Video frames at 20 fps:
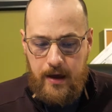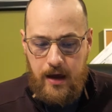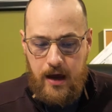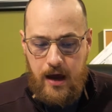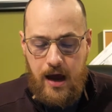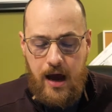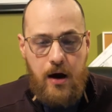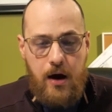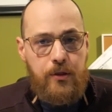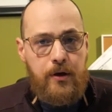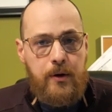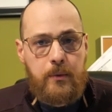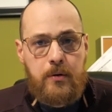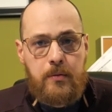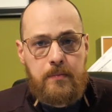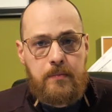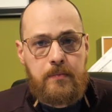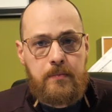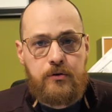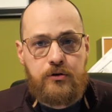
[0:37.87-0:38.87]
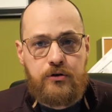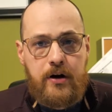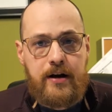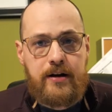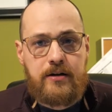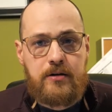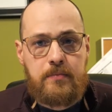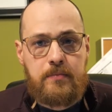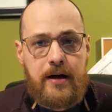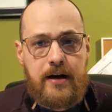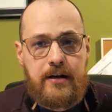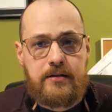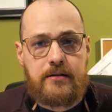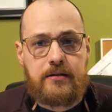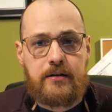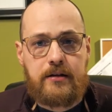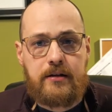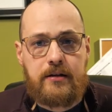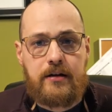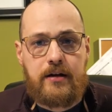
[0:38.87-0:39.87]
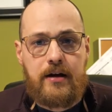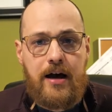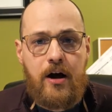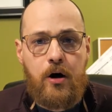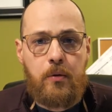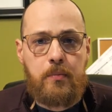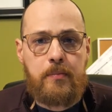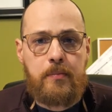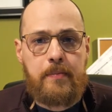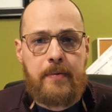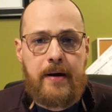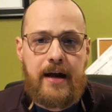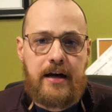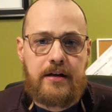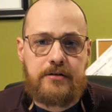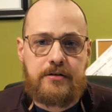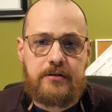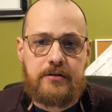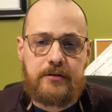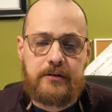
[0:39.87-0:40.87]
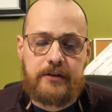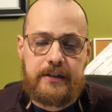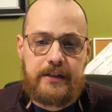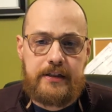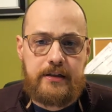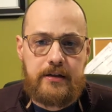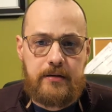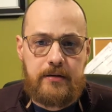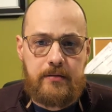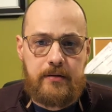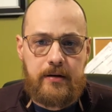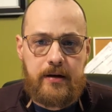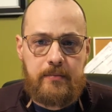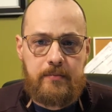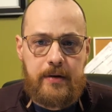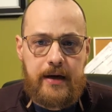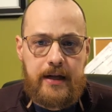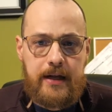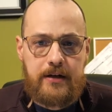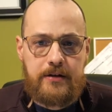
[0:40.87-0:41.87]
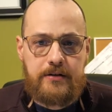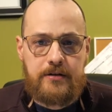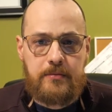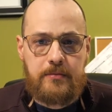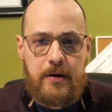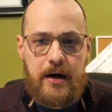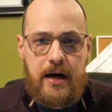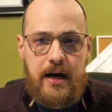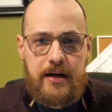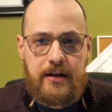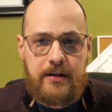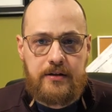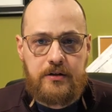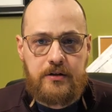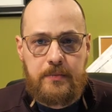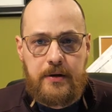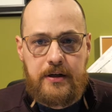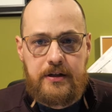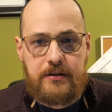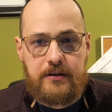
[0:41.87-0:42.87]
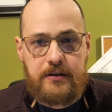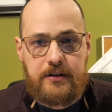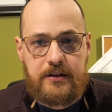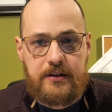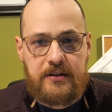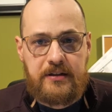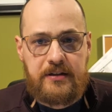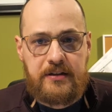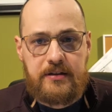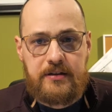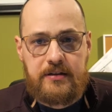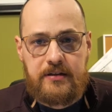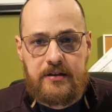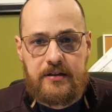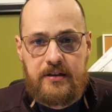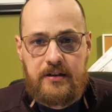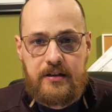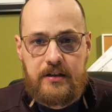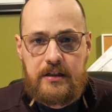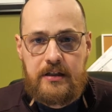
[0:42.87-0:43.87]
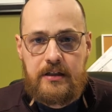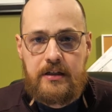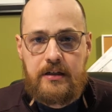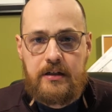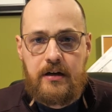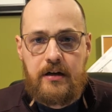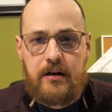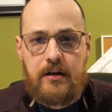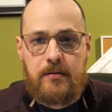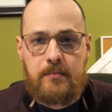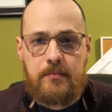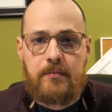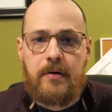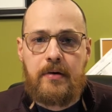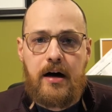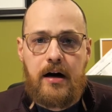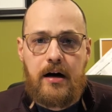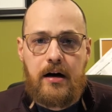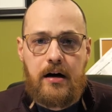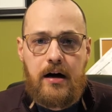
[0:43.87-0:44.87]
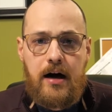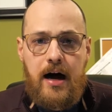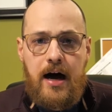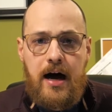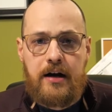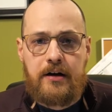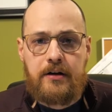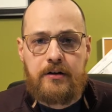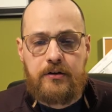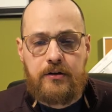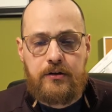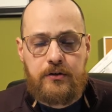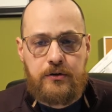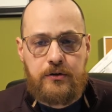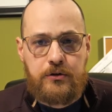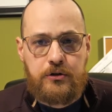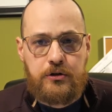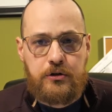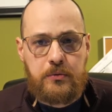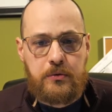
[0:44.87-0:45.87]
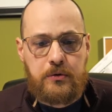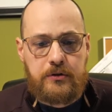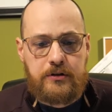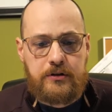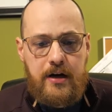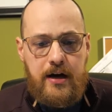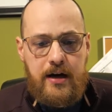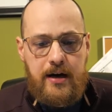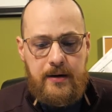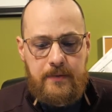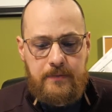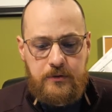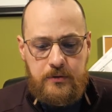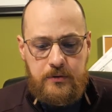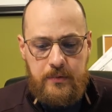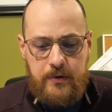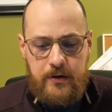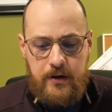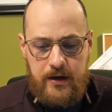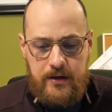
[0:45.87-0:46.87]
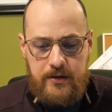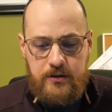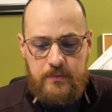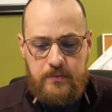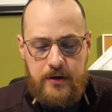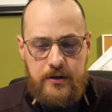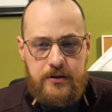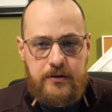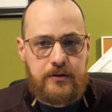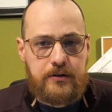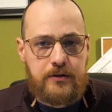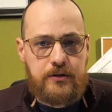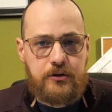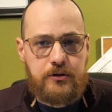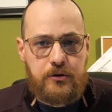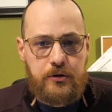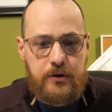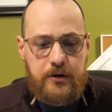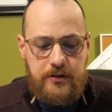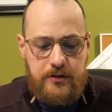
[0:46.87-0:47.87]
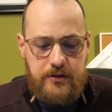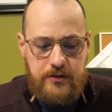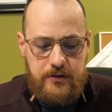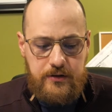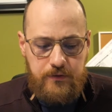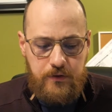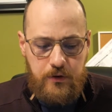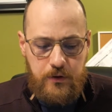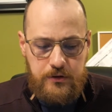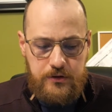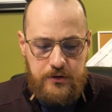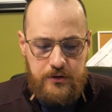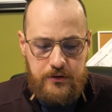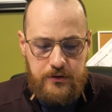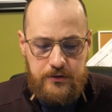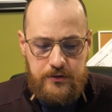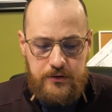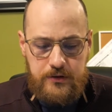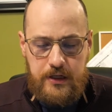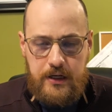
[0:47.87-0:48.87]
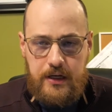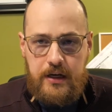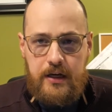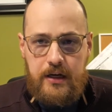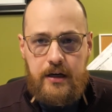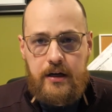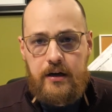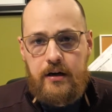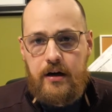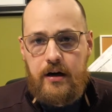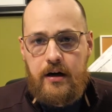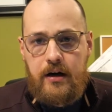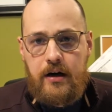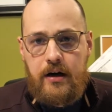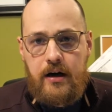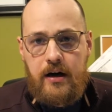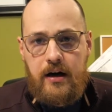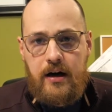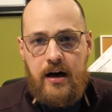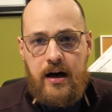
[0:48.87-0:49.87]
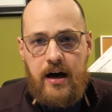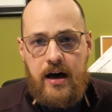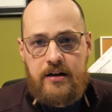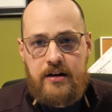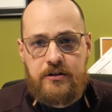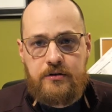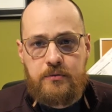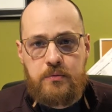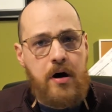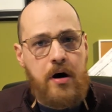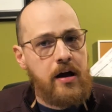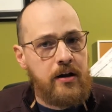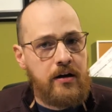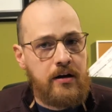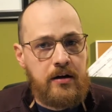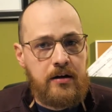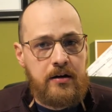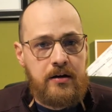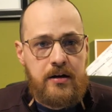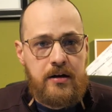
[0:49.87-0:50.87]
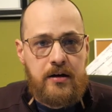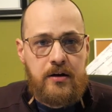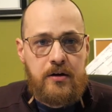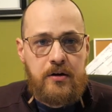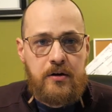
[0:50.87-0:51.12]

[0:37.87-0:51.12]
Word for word: how they were trying to best help pastor, lead, and, and manage the body, especially in these um, odd and unusual times. But I especially enjoy these devotionals. Uh, I just want to